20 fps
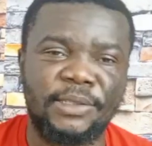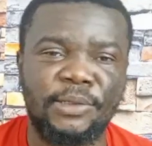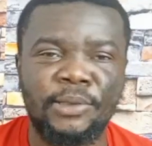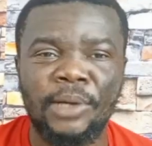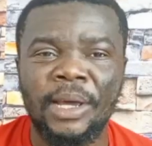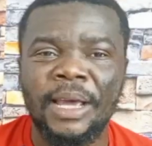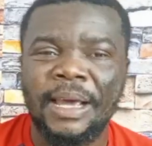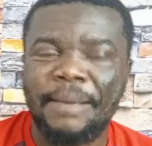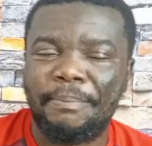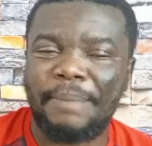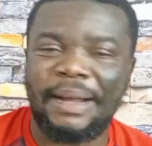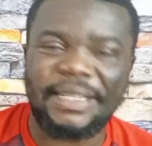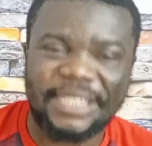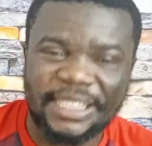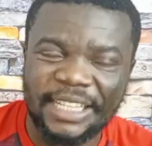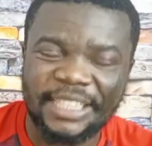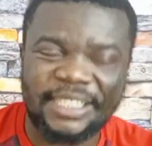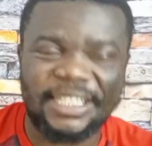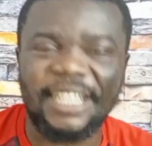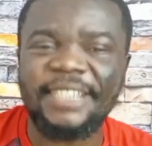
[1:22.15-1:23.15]
No, but
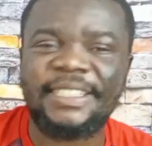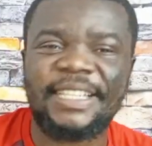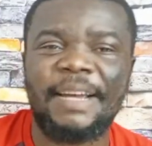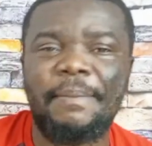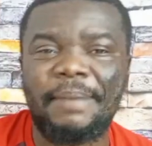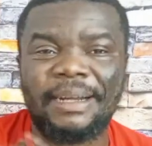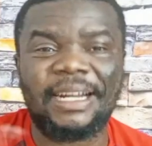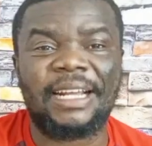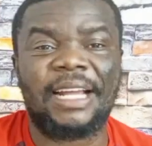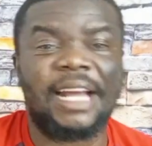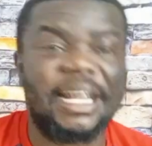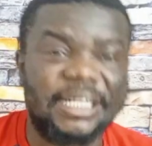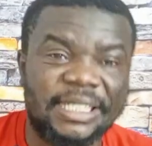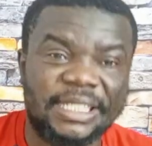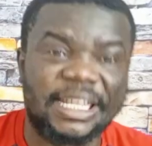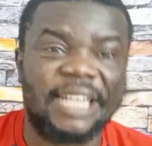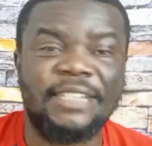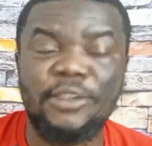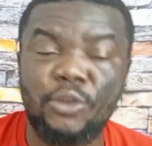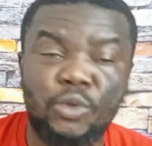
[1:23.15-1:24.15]
you share
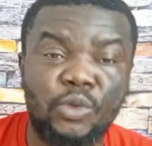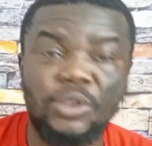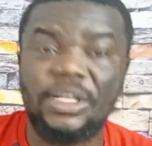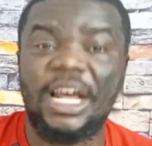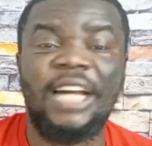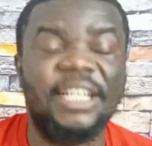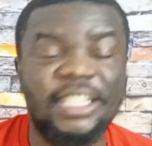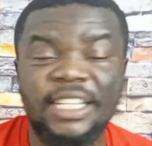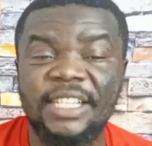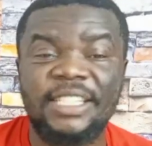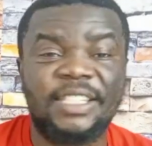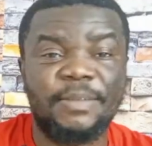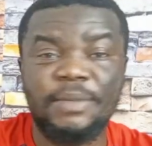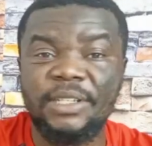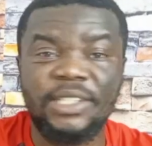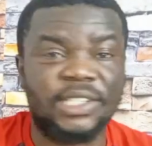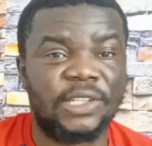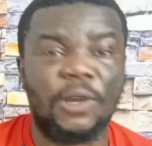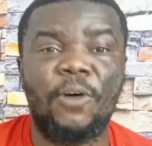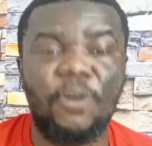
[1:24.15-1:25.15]
Madagascar and Sudan, it's
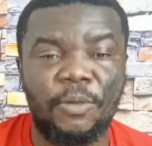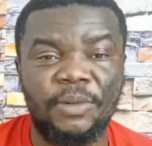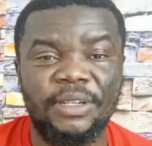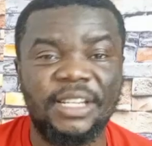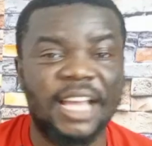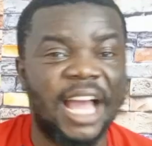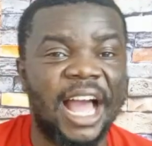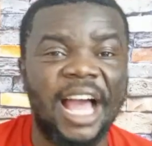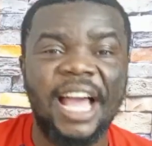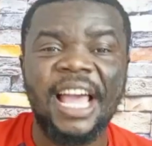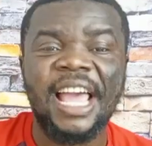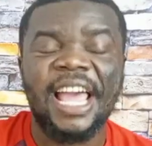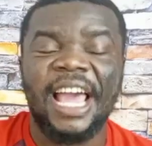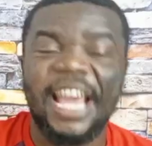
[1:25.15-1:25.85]
been shown what they are.